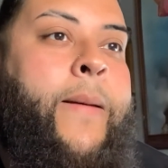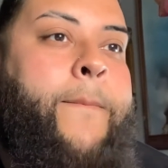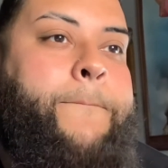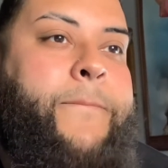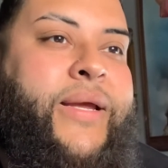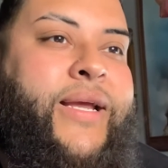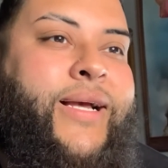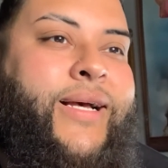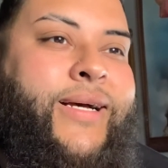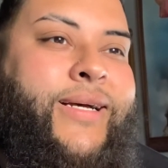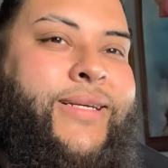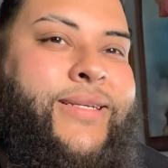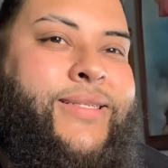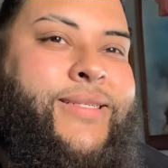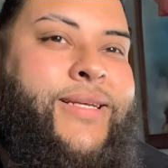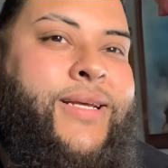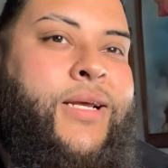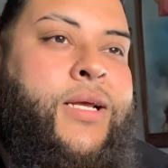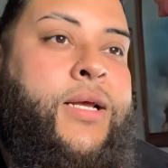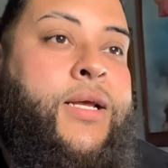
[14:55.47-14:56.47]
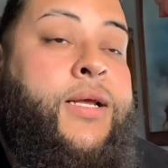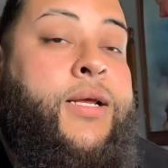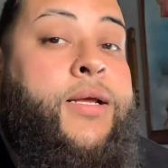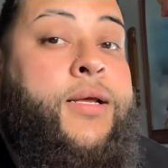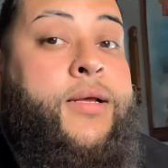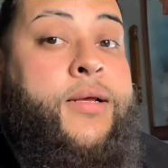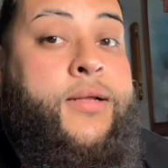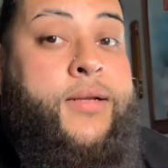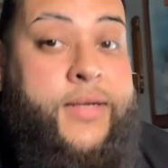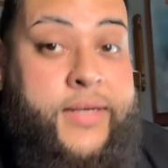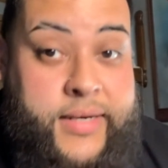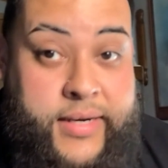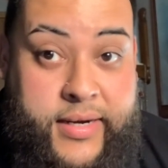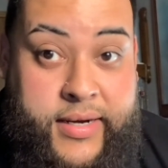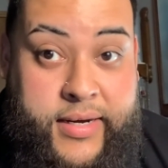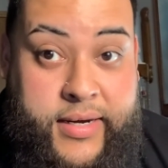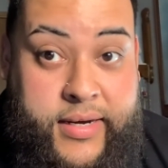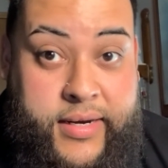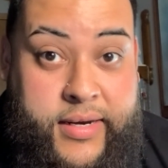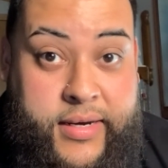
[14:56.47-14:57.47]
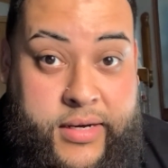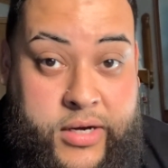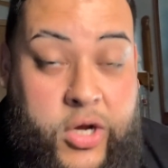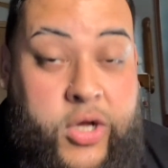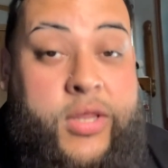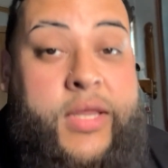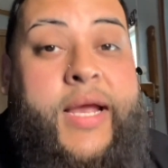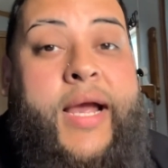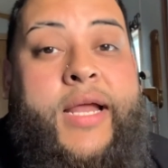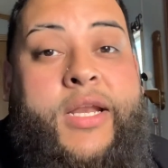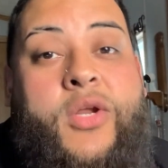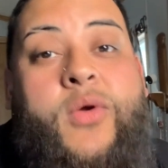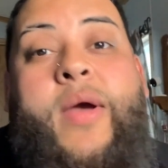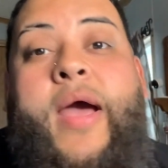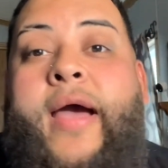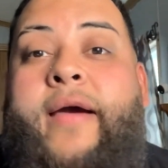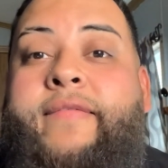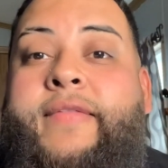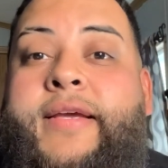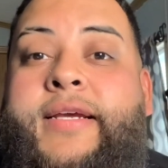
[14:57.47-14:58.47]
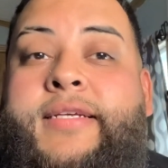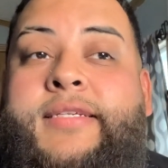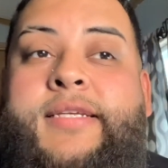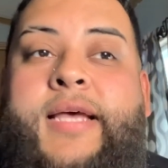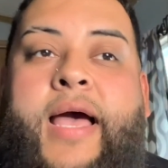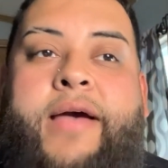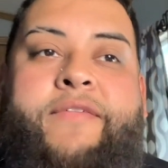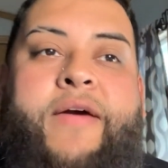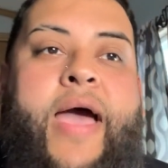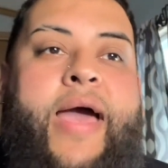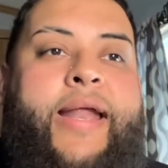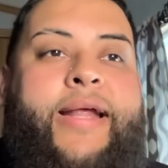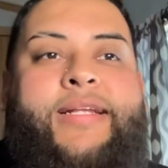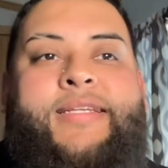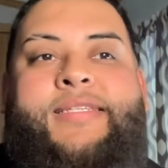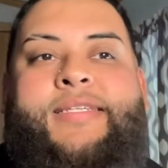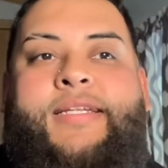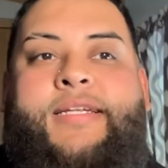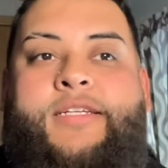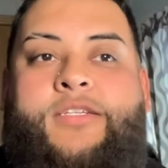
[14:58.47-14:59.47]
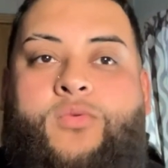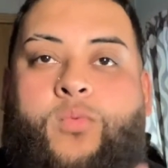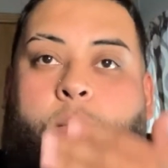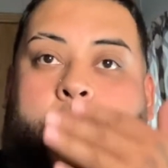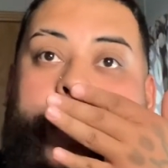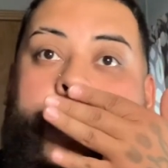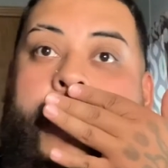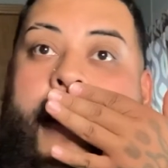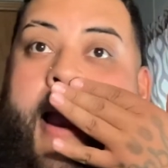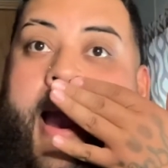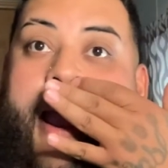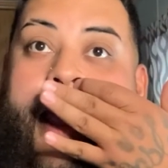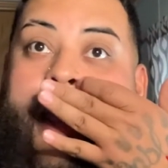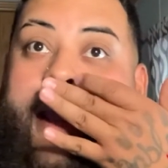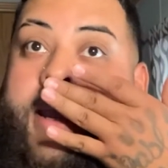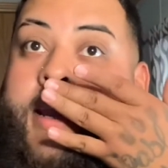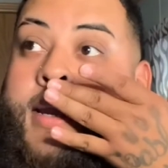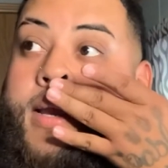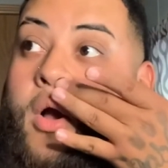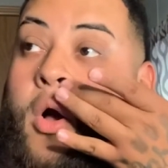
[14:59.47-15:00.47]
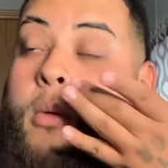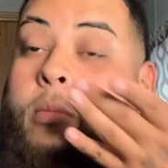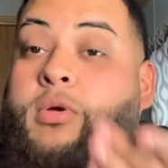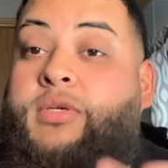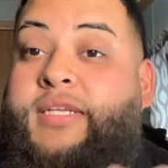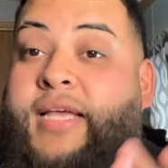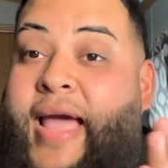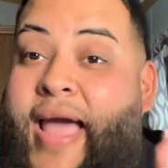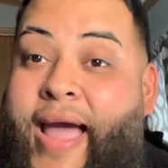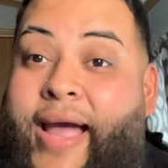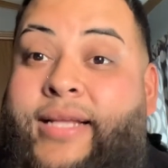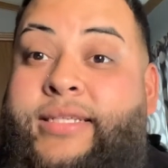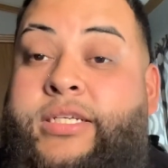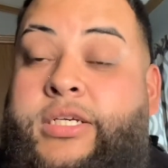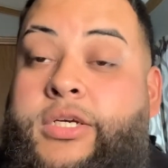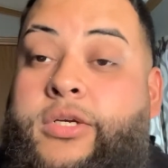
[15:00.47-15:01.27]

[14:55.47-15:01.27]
because good thing I do have these. I've had incidents where I almost had to